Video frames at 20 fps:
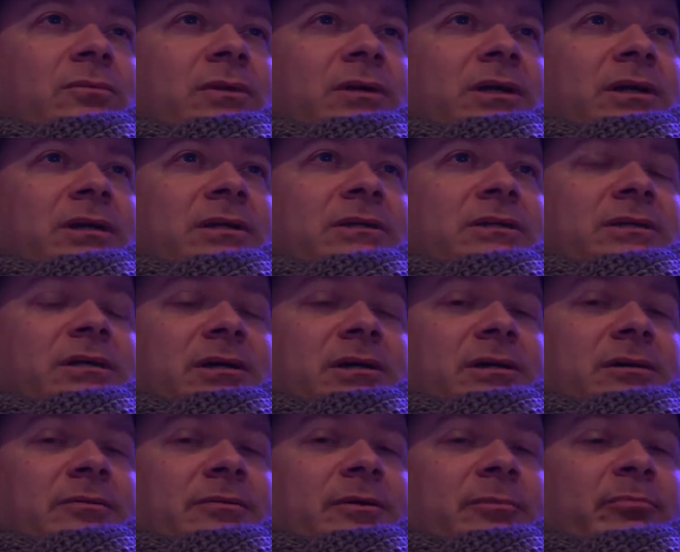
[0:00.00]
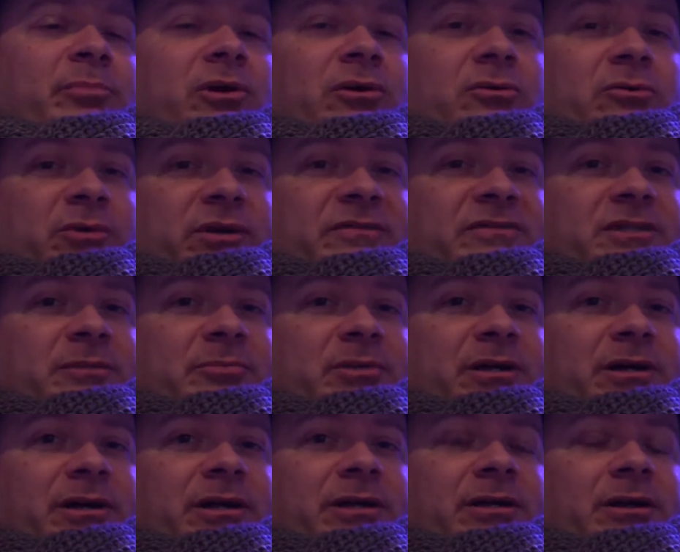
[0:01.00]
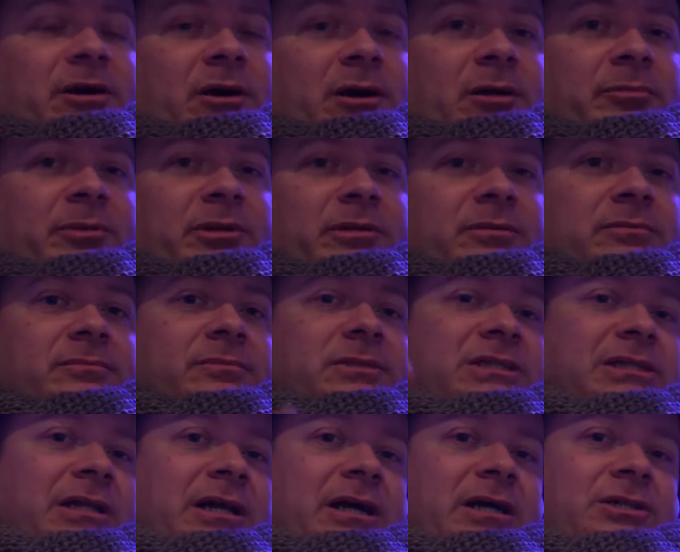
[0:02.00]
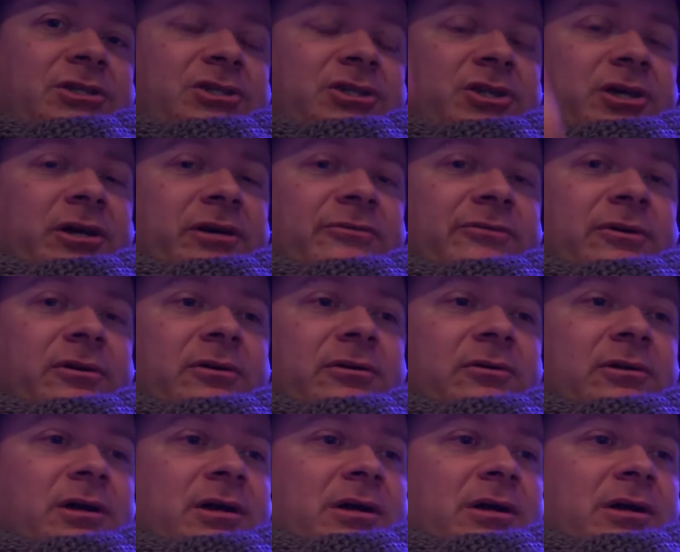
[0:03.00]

is the bulk reef supply carbon / GFO